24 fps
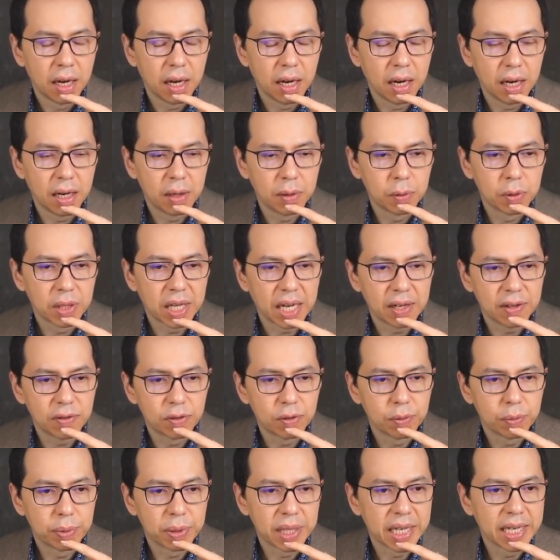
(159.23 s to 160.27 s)
would have
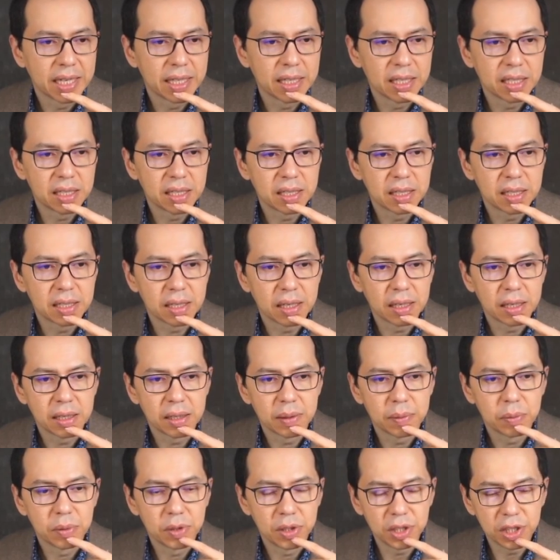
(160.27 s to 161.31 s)
to play this
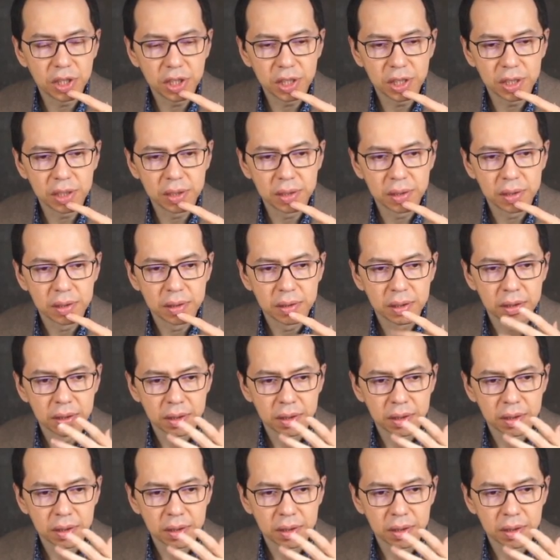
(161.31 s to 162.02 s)
position